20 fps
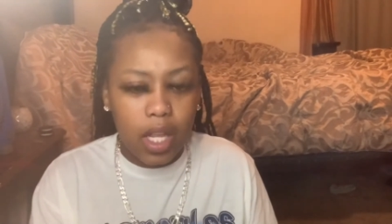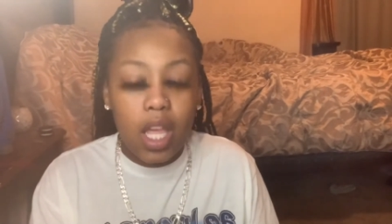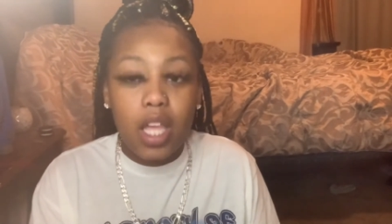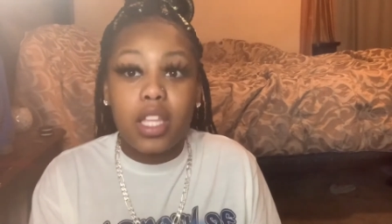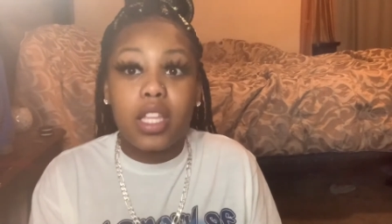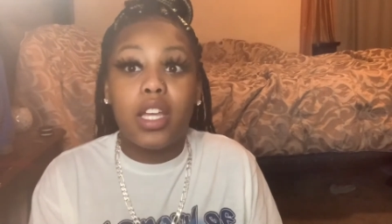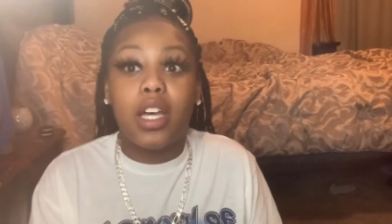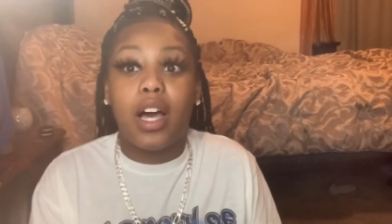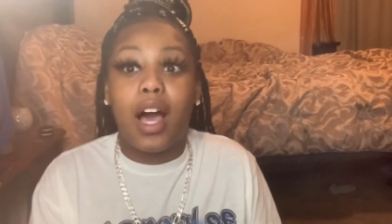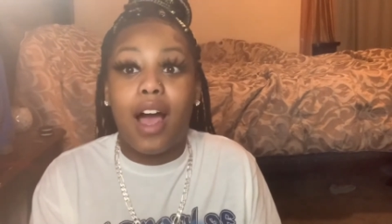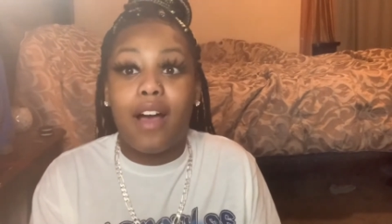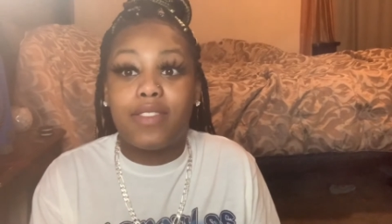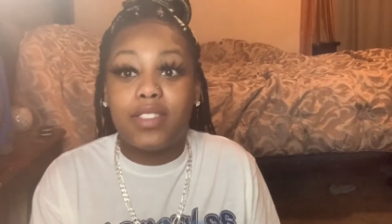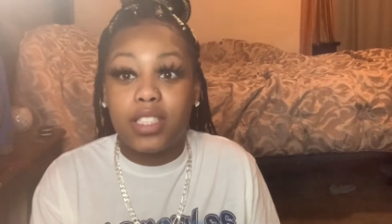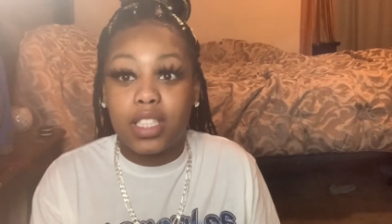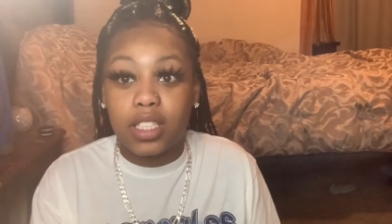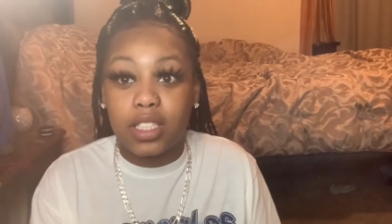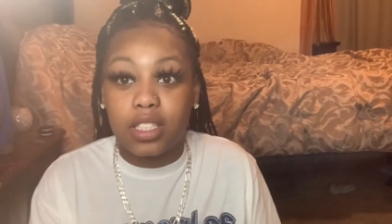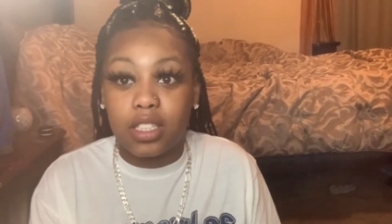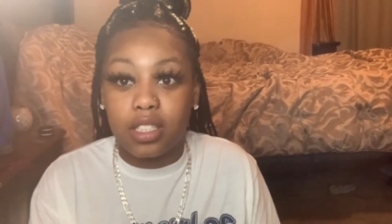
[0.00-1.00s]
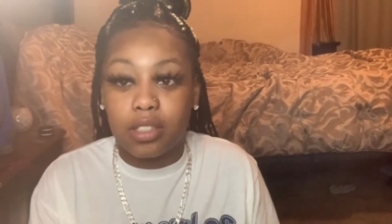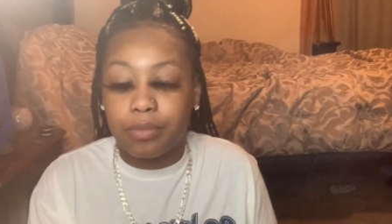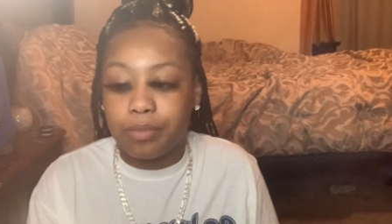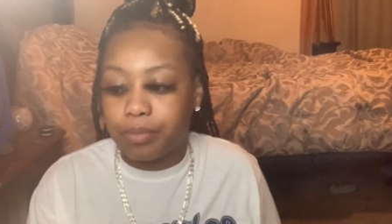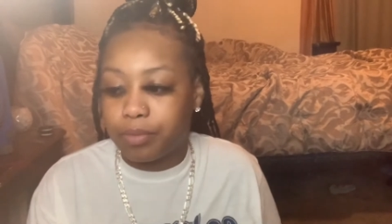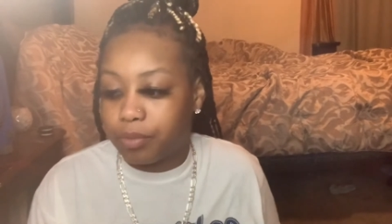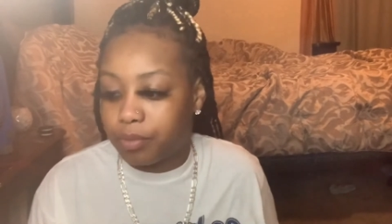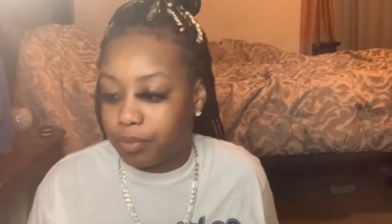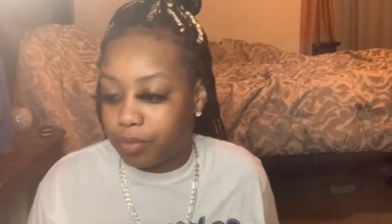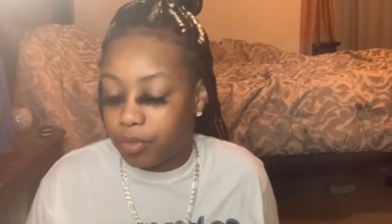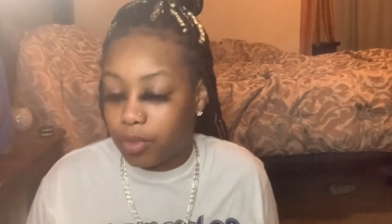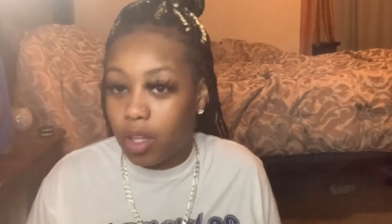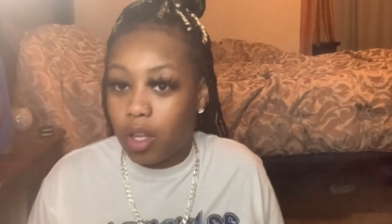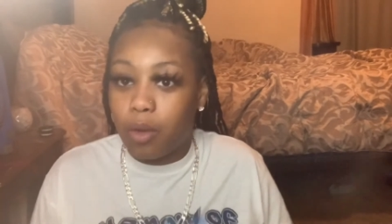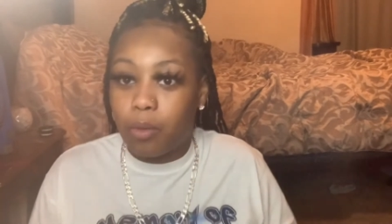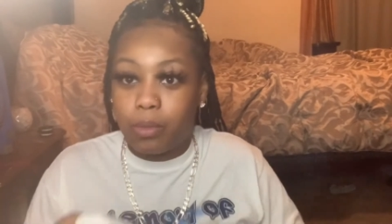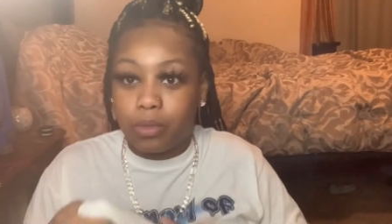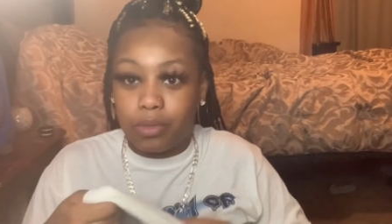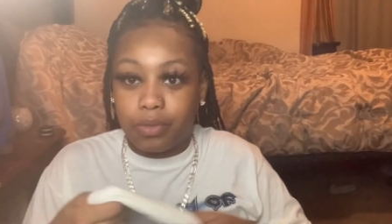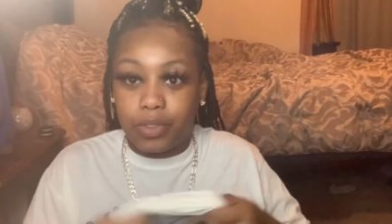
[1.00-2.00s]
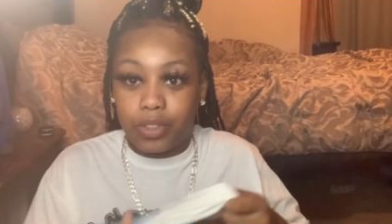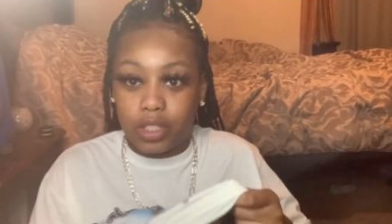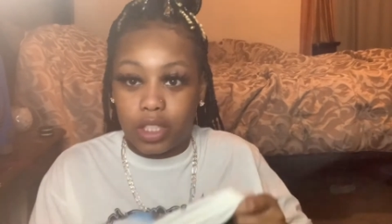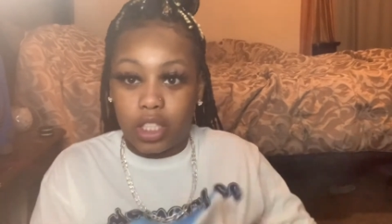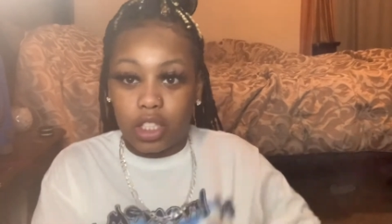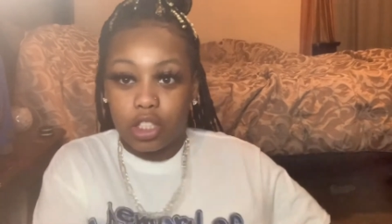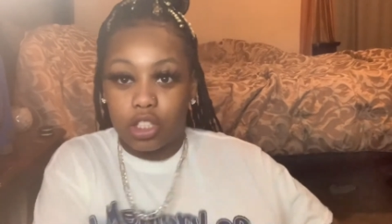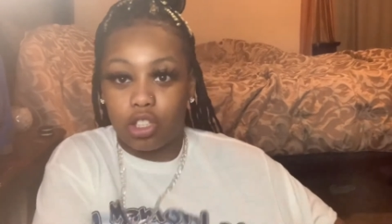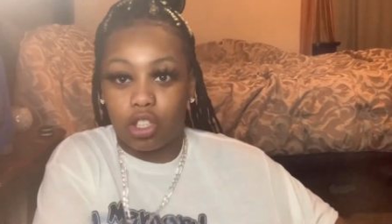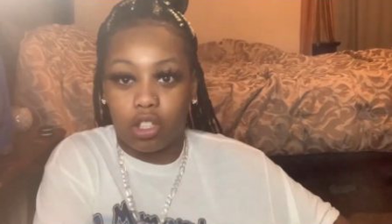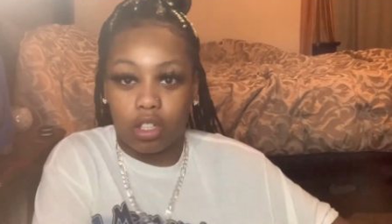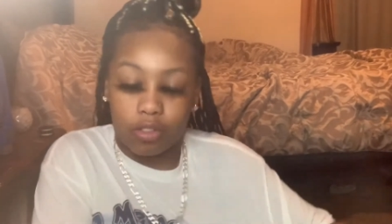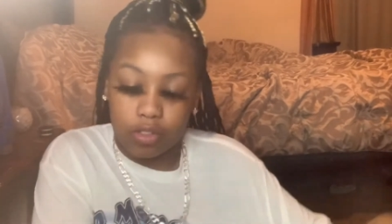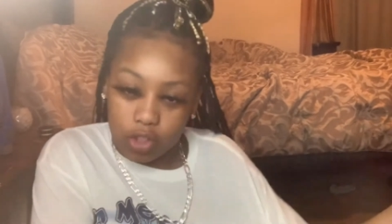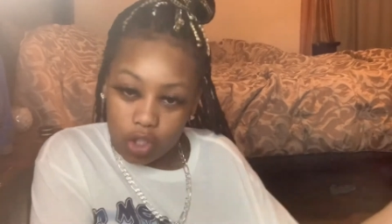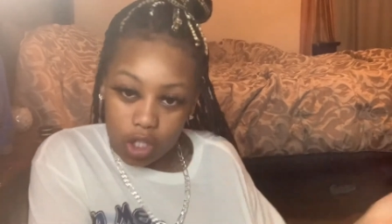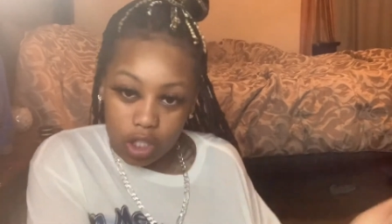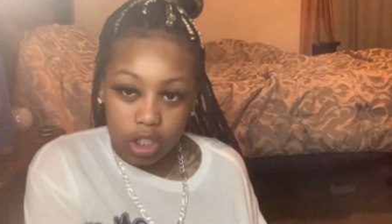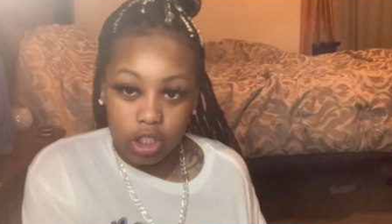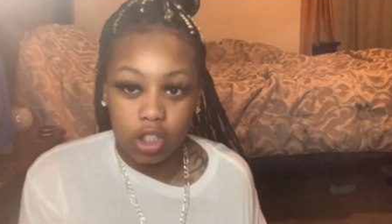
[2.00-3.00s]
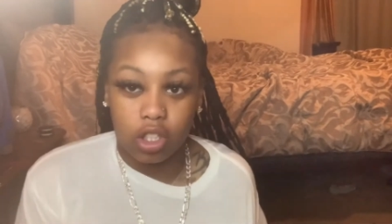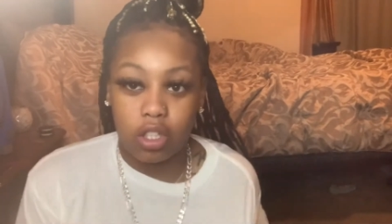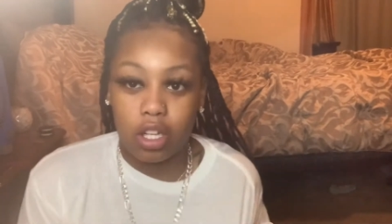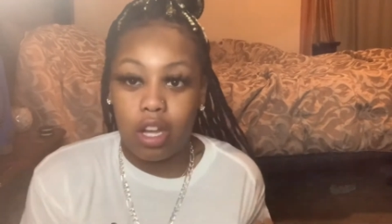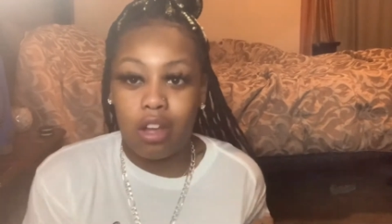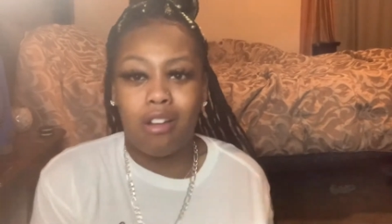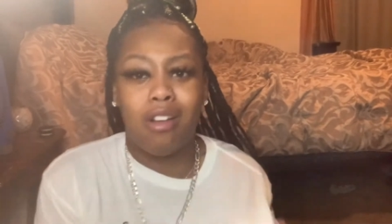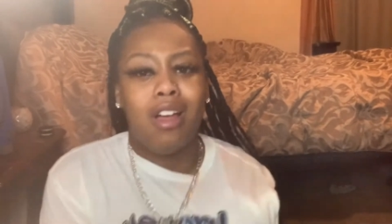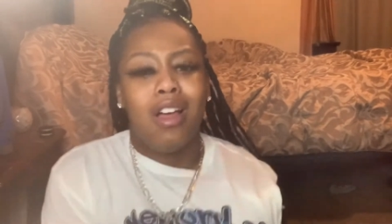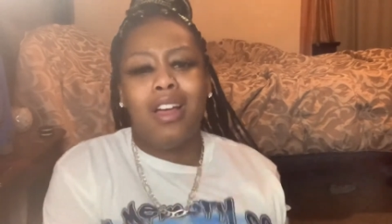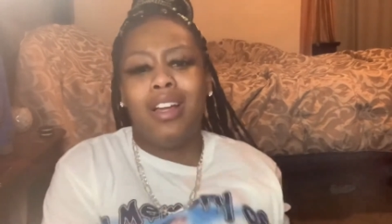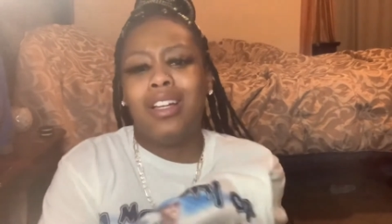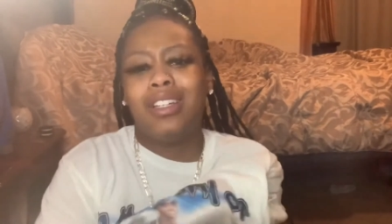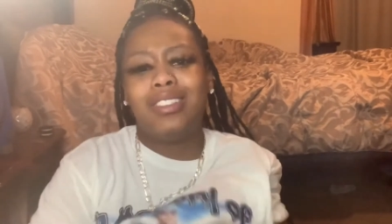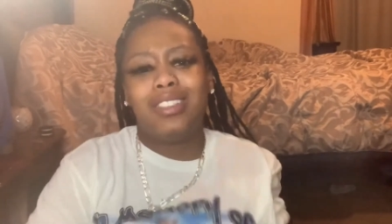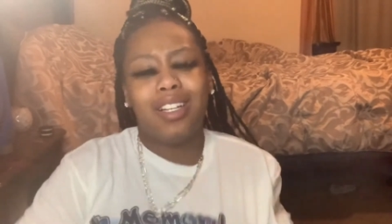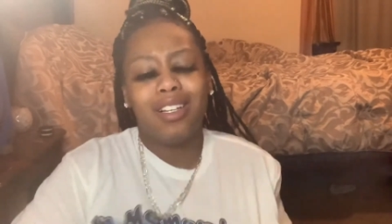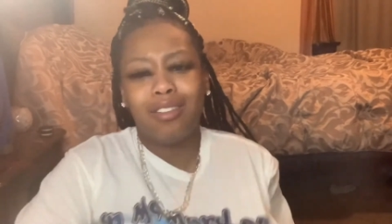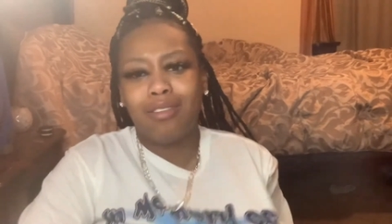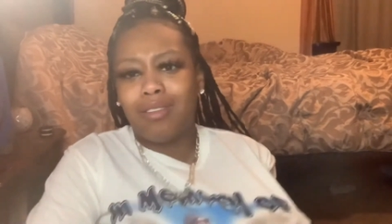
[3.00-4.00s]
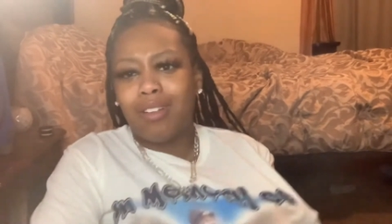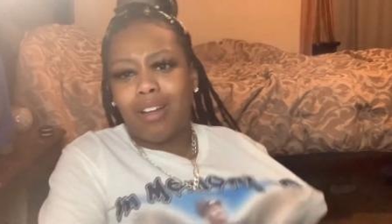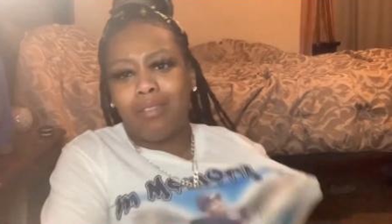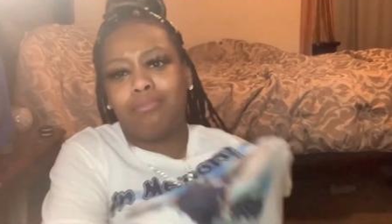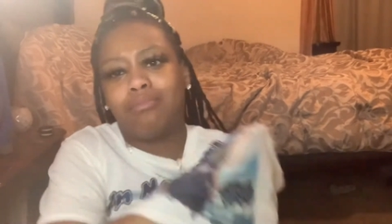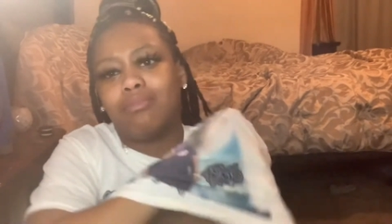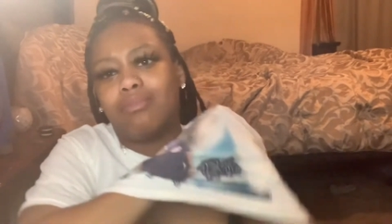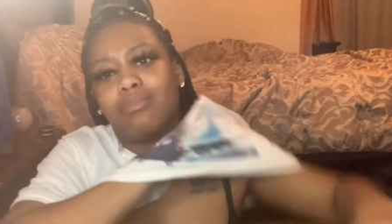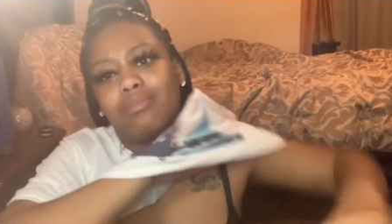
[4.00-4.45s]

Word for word: Yeah, I have six of them. I'm gonna take the shirt off so I can show y'all. Don't I'm um,